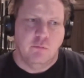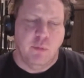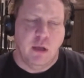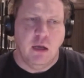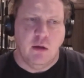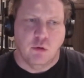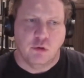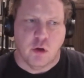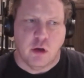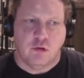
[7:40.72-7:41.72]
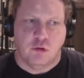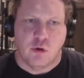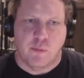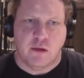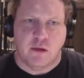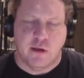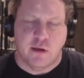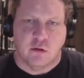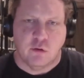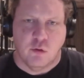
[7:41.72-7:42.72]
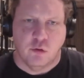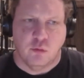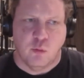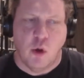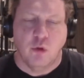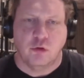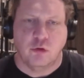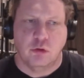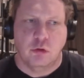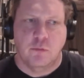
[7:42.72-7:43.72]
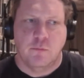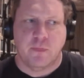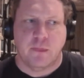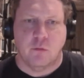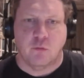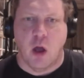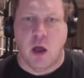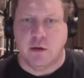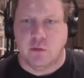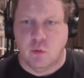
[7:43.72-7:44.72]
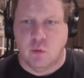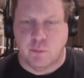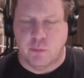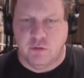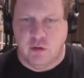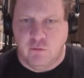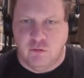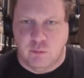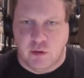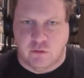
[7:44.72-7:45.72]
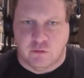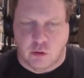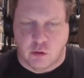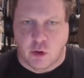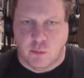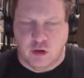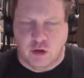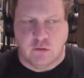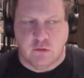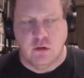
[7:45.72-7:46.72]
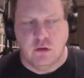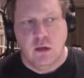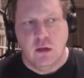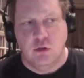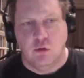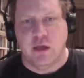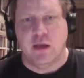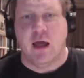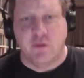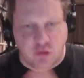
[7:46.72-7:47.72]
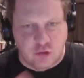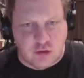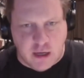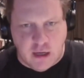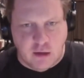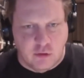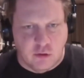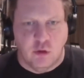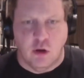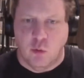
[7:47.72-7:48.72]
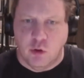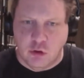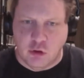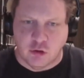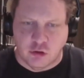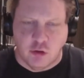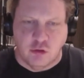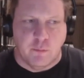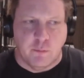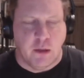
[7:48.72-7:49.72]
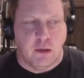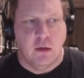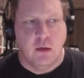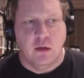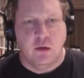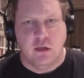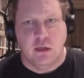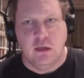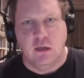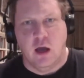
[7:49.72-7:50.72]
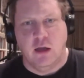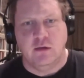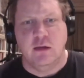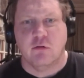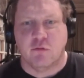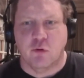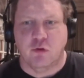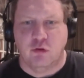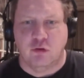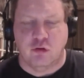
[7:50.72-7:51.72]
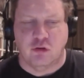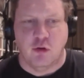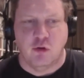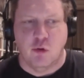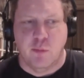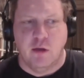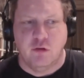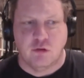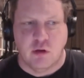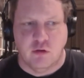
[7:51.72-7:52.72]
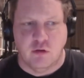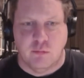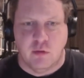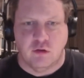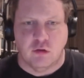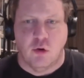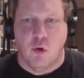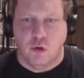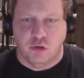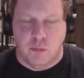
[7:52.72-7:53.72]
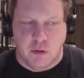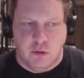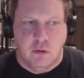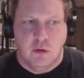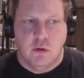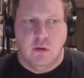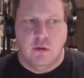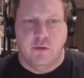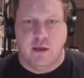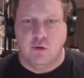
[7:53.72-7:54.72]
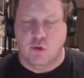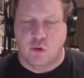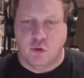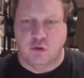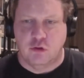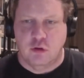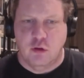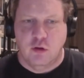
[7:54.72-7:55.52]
many horse riders talk about the fact that a horse won't ride at what it perceives to be a solid object. You'll get others saying that, when you look at show jumping, the idea, of course, is to show your mastery as a horseman, that your horse